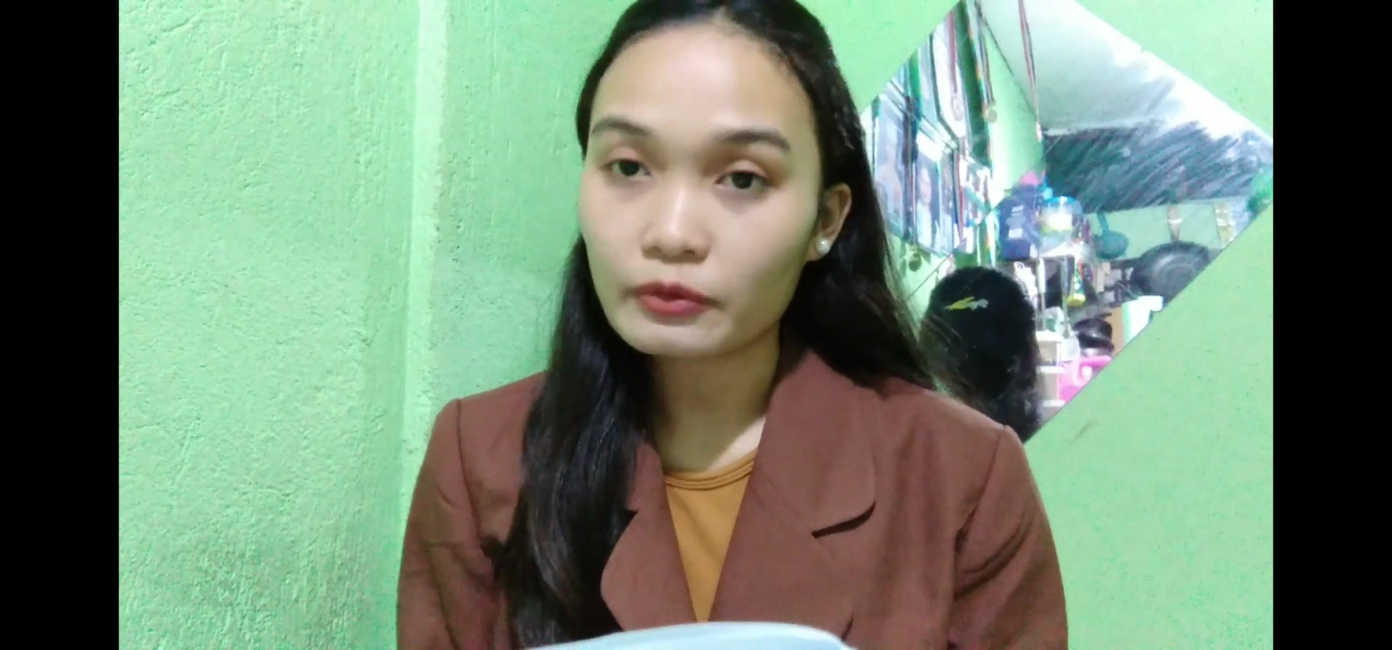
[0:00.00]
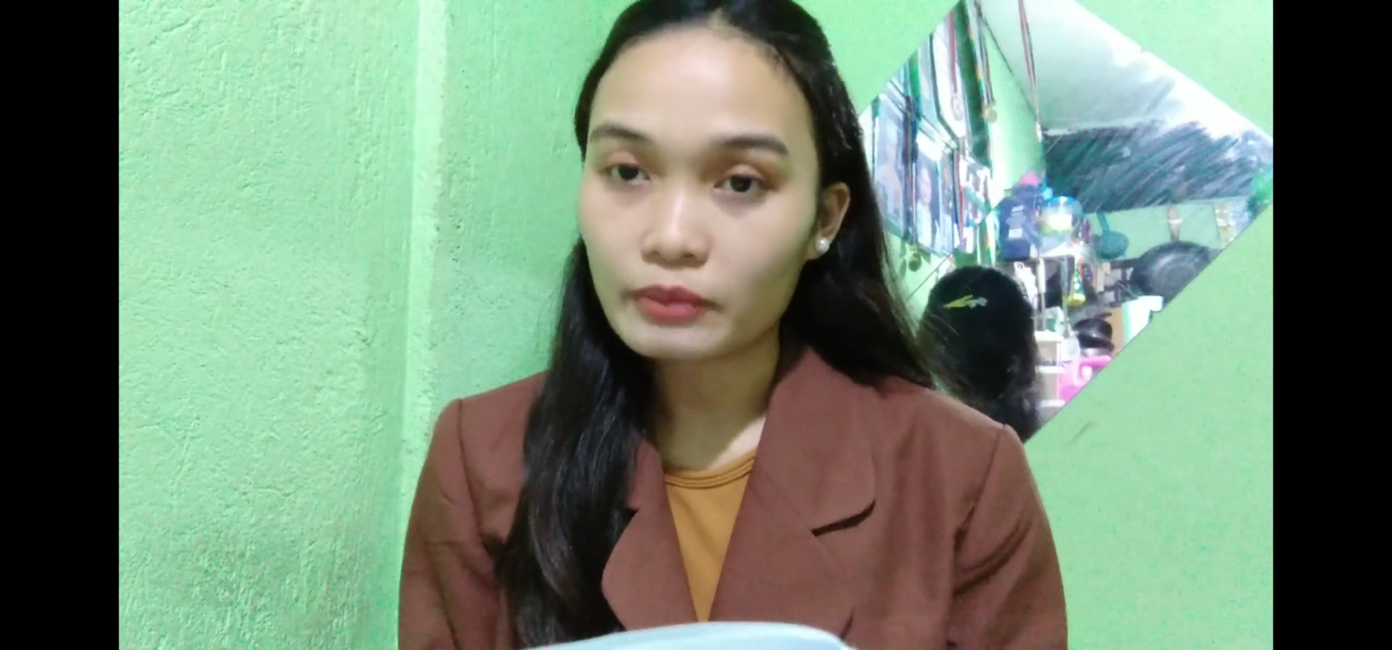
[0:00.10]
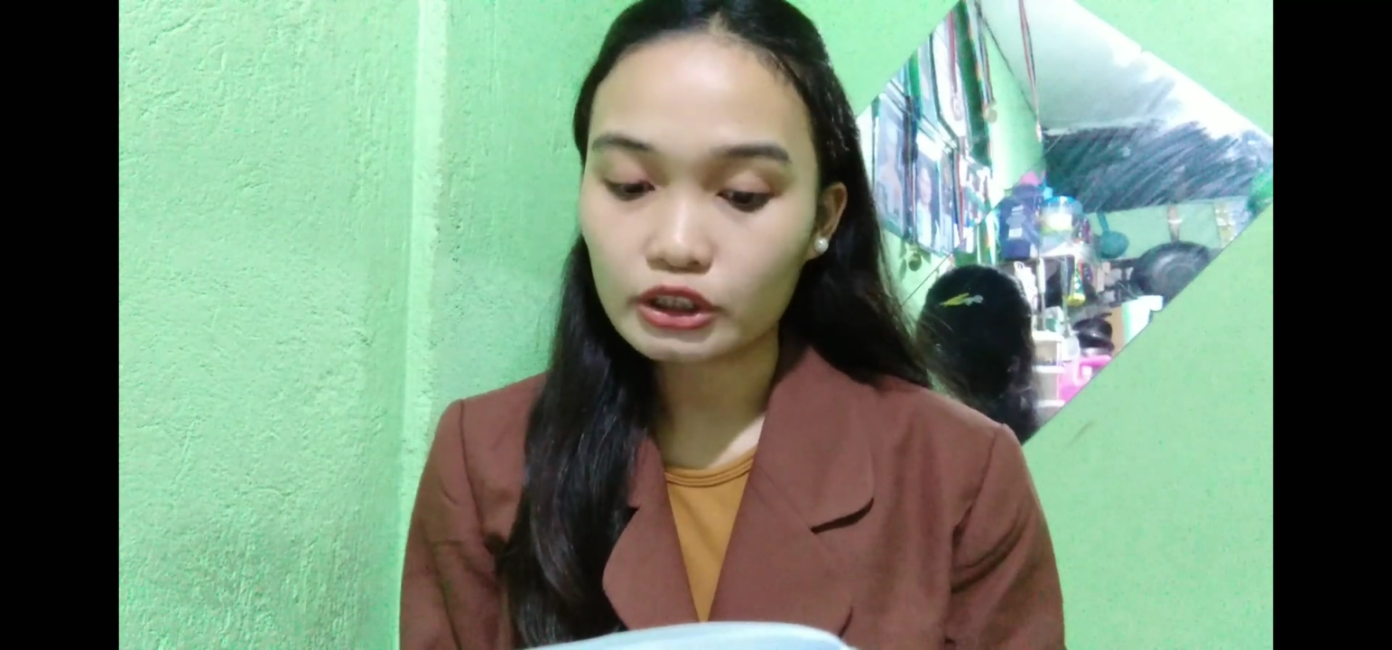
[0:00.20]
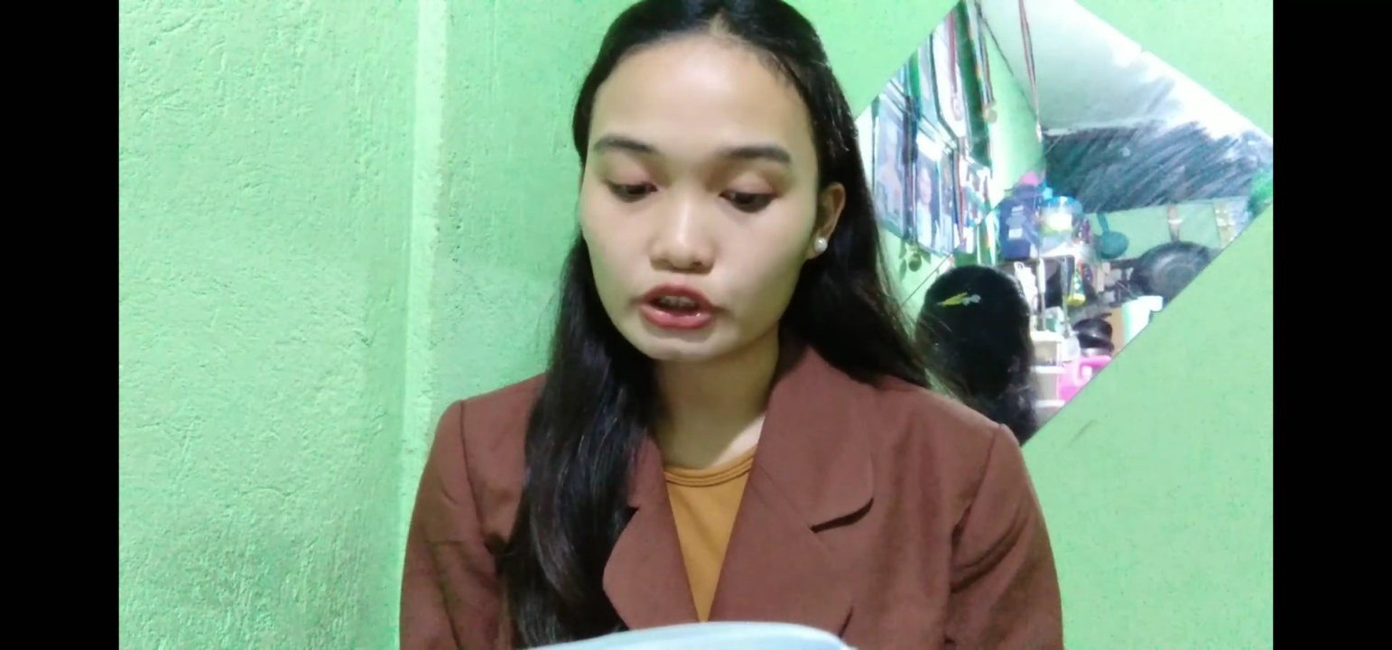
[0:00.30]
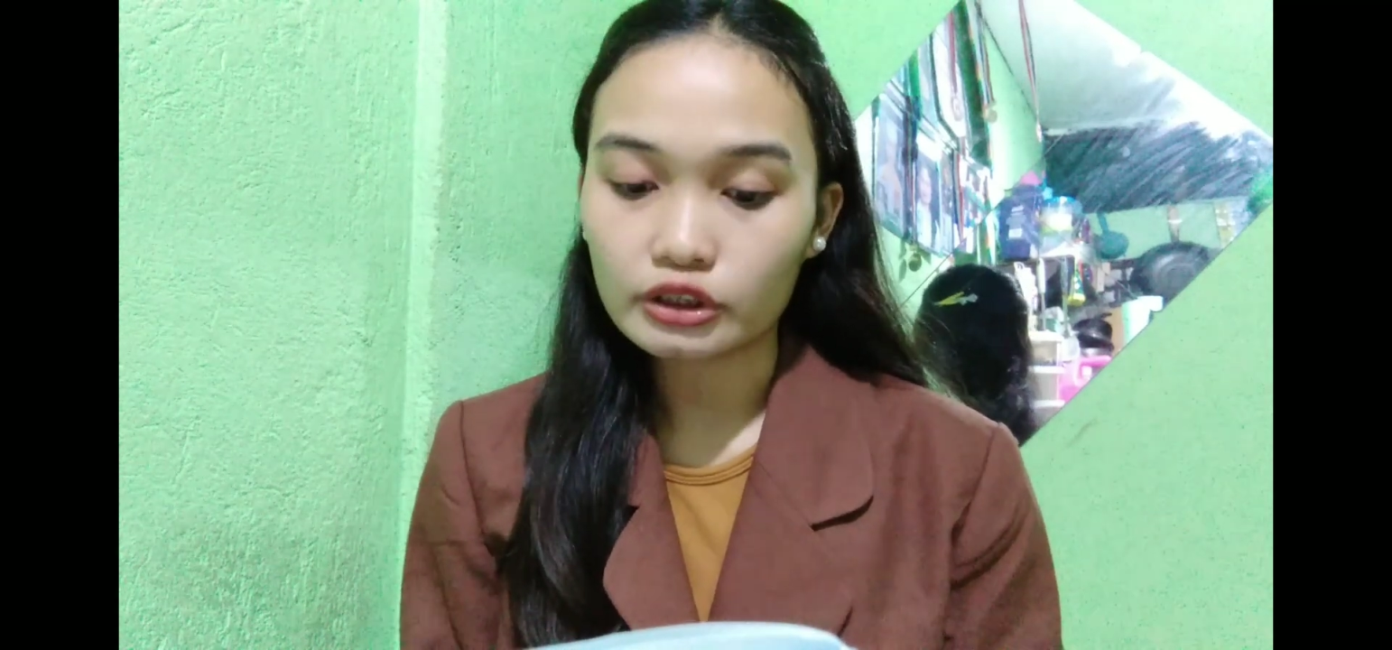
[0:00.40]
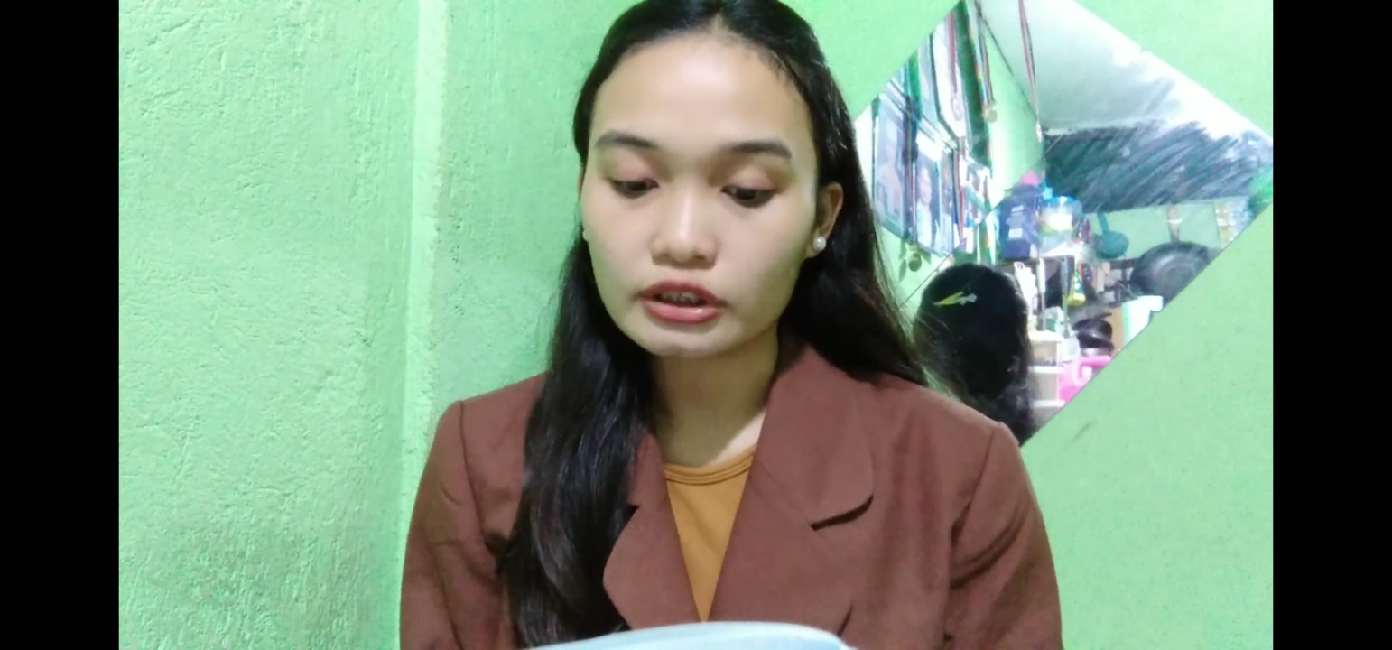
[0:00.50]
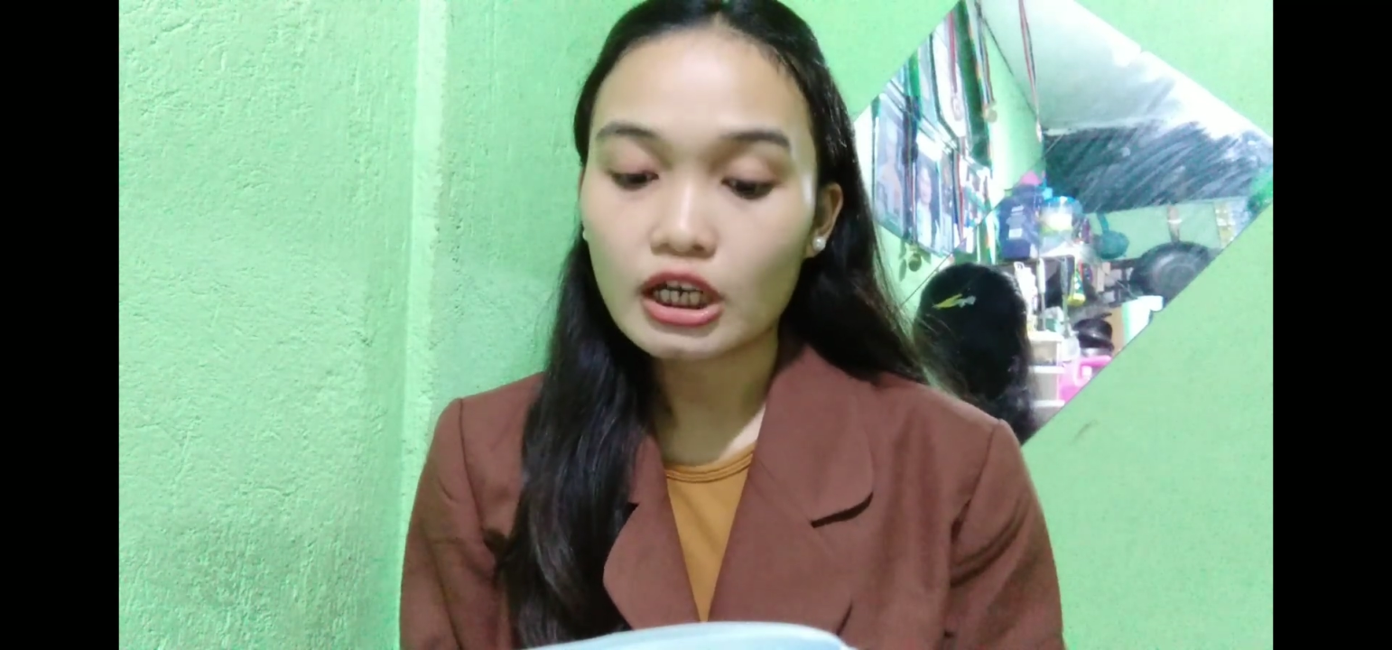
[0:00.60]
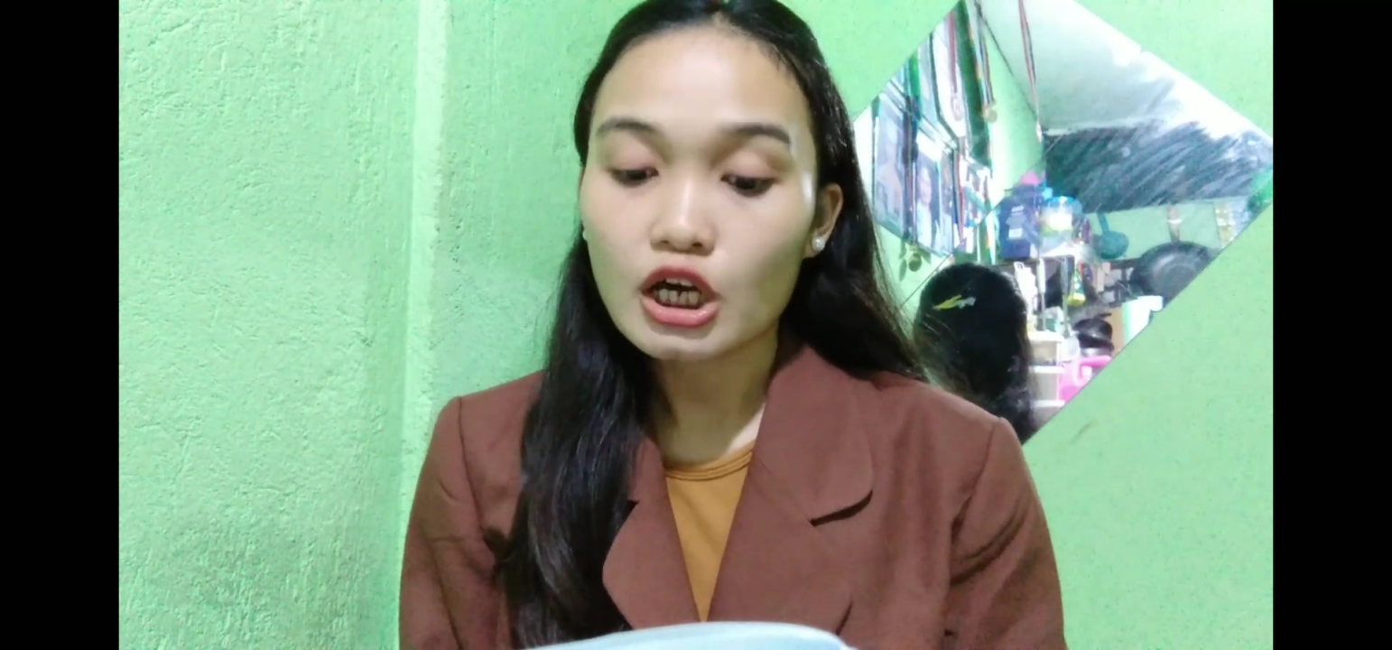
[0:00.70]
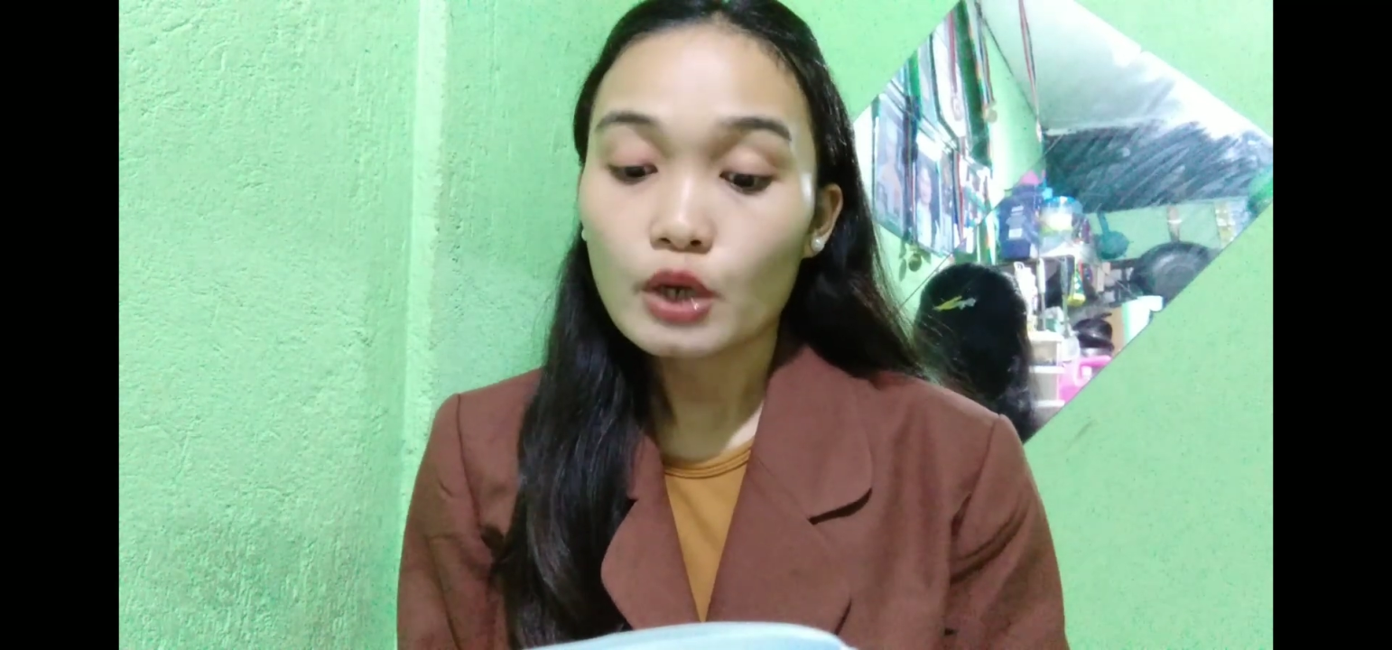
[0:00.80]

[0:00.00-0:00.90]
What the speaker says: prevention,